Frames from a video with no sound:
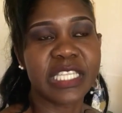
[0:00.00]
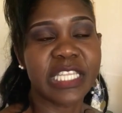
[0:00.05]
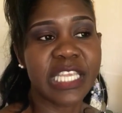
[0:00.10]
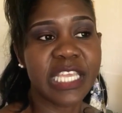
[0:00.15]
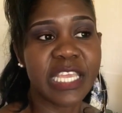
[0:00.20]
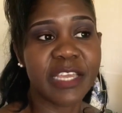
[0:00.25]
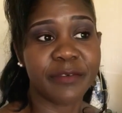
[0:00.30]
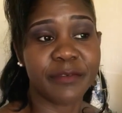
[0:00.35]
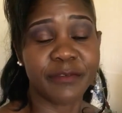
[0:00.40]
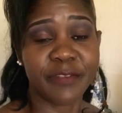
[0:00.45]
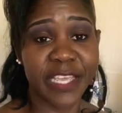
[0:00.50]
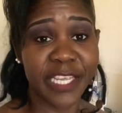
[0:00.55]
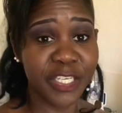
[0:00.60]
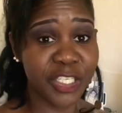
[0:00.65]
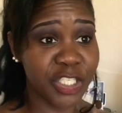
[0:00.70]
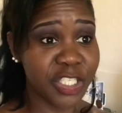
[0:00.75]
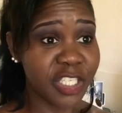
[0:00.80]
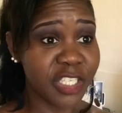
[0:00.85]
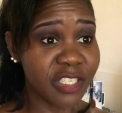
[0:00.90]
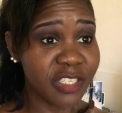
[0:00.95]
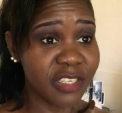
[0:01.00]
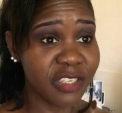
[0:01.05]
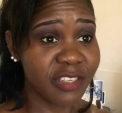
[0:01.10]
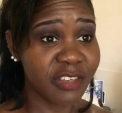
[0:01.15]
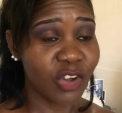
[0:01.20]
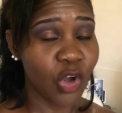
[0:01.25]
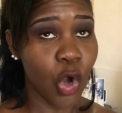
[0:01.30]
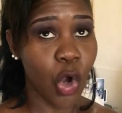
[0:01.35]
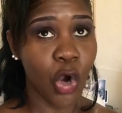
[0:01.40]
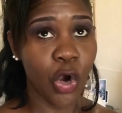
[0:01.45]
affection,
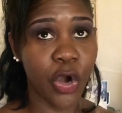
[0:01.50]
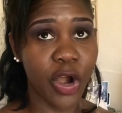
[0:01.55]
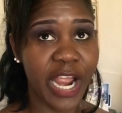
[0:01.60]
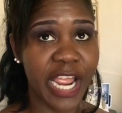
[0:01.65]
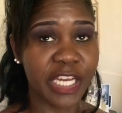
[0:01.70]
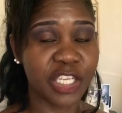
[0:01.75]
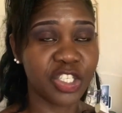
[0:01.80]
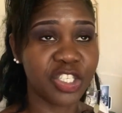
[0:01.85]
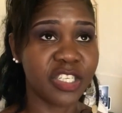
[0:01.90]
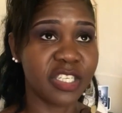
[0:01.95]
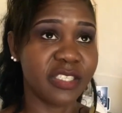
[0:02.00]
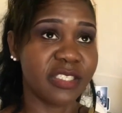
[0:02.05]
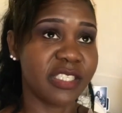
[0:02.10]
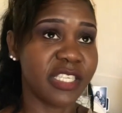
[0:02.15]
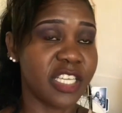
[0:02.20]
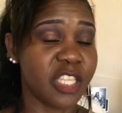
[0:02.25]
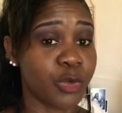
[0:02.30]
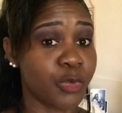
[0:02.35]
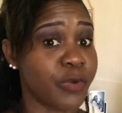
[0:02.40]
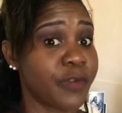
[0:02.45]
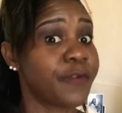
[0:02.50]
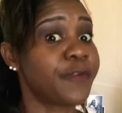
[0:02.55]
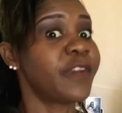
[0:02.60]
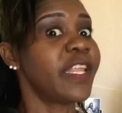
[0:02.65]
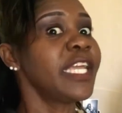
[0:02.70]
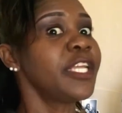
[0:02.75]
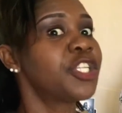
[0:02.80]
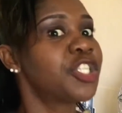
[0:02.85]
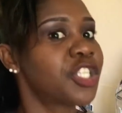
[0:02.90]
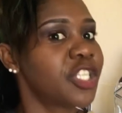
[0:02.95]
or I should say the
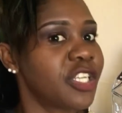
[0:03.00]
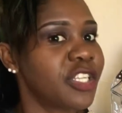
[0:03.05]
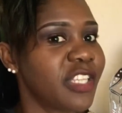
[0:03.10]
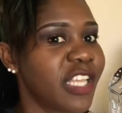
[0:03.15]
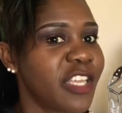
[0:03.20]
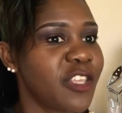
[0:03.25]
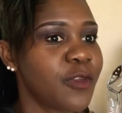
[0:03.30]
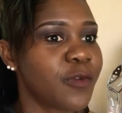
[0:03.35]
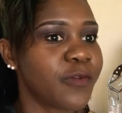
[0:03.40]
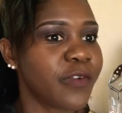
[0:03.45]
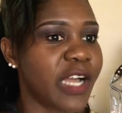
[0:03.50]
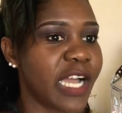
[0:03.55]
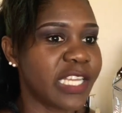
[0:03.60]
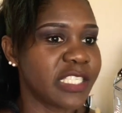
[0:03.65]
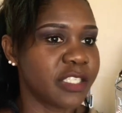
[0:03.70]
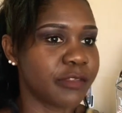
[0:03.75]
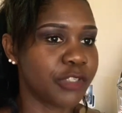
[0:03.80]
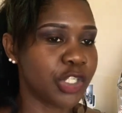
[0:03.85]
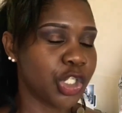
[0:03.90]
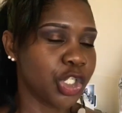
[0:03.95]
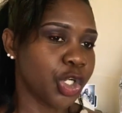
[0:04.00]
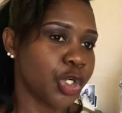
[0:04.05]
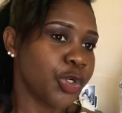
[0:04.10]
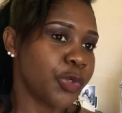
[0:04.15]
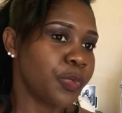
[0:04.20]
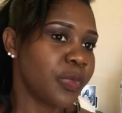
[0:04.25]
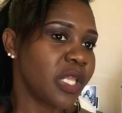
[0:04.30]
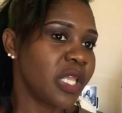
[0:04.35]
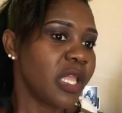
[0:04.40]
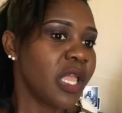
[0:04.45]
reflection that you guys have shown
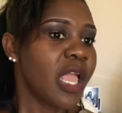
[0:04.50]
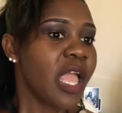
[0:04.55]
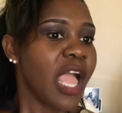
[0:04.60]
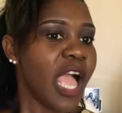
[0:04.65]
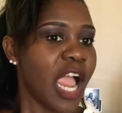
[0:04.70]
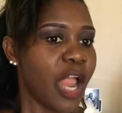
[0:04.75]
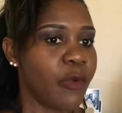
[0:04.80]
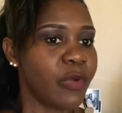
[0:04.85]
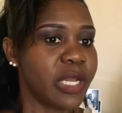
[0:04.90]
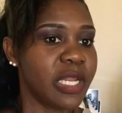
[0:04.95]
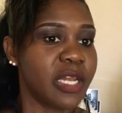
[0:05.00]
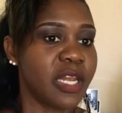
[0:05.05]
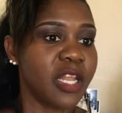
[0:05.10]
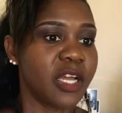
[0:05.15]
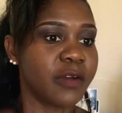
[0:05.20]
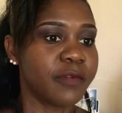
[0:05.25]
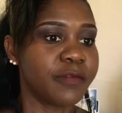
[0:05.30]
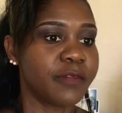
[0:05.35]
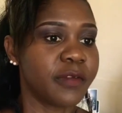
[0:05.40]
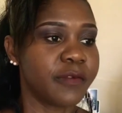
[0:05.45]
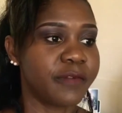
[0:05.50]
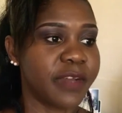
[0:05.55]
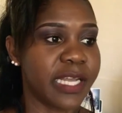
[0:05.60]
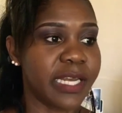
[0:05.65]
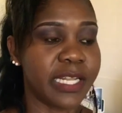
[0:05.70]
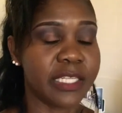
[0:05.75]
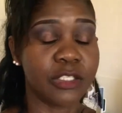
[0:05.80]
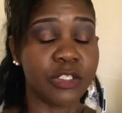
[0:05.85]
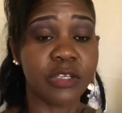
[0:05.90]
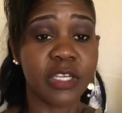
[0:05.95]
me. I really love the fact
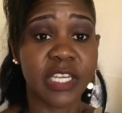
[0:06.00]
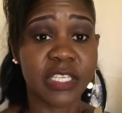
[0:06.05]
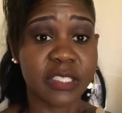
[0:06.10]
that you guys